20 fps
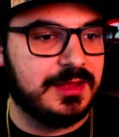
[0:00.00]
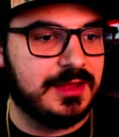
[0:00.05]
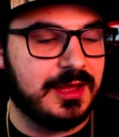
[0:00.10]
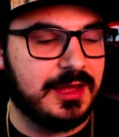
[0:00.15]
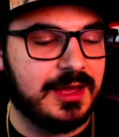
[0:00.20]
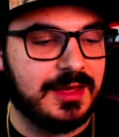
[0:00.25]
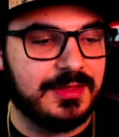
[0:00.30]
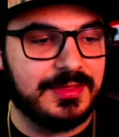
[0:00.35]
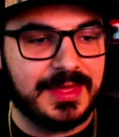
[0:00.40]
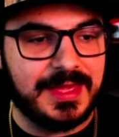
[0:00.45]

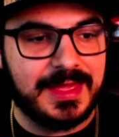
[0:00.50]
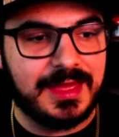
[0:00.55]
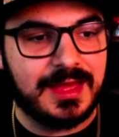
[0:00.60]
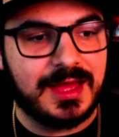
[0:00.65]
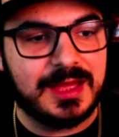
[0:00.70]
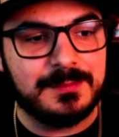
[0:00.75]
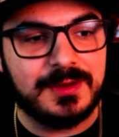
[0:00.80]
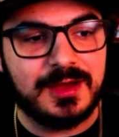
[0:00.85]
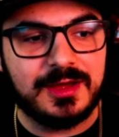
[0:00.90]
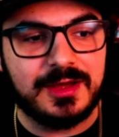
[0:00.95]
The
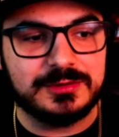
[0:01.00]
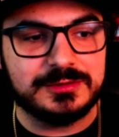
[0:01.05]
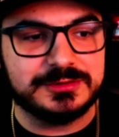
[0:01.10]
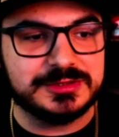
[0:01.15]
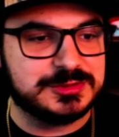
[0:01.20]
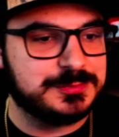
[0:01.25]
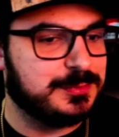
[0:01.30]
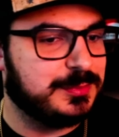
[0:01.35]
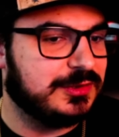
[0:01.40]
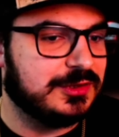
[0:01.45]
AI model,
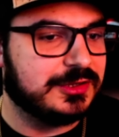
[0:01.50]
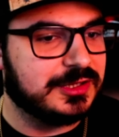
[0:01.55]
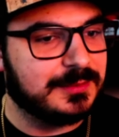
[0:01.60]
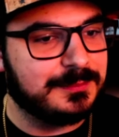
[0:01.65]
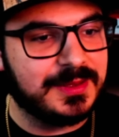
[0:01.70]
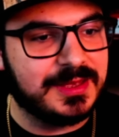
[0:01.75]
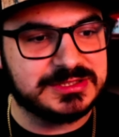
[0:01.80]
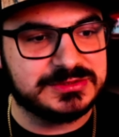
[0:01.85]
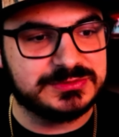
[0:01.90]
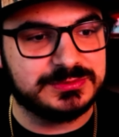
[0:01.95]
just put it on the
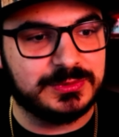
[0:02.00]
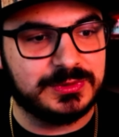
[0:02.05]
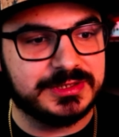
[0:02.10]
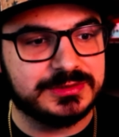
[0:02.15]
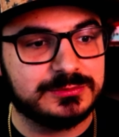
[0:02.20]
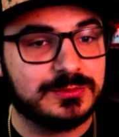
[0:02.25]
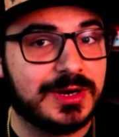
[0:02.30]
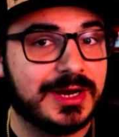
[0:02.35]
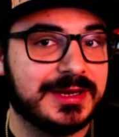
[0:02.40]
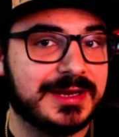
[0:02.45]
best
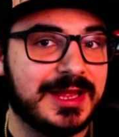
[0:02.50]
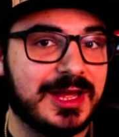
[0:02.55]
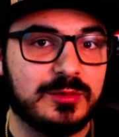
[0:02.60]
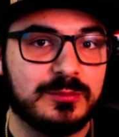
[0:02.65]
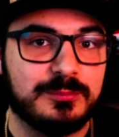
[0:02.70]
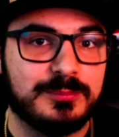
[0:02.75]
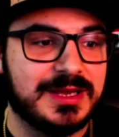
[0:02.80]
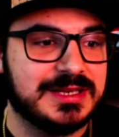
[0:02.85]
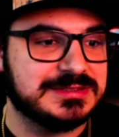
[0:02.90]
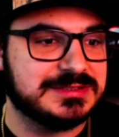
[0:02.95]
one. Right now,
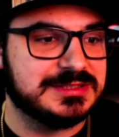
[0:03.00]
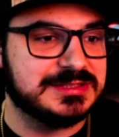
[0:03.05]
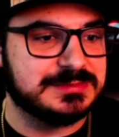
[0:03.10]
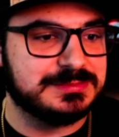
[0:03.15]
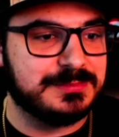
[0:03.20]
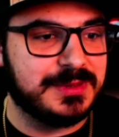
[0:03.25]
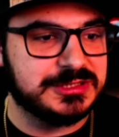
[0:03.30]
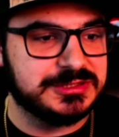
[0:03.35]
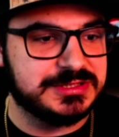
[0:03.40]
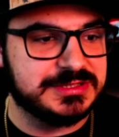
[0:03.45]
best is
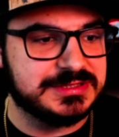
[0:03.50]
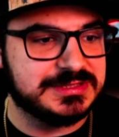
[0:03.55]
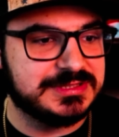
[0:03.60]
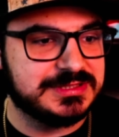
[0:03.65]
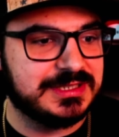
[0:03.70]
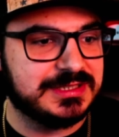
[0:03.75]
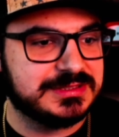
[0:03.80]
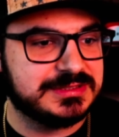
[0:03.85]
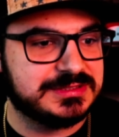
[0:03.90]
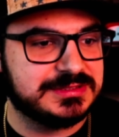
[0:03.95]
Meshy
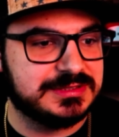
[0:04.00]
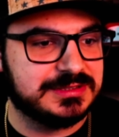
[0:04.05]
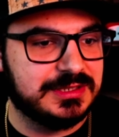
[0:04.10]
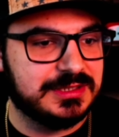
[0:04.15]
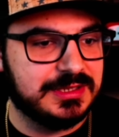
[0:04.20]
6.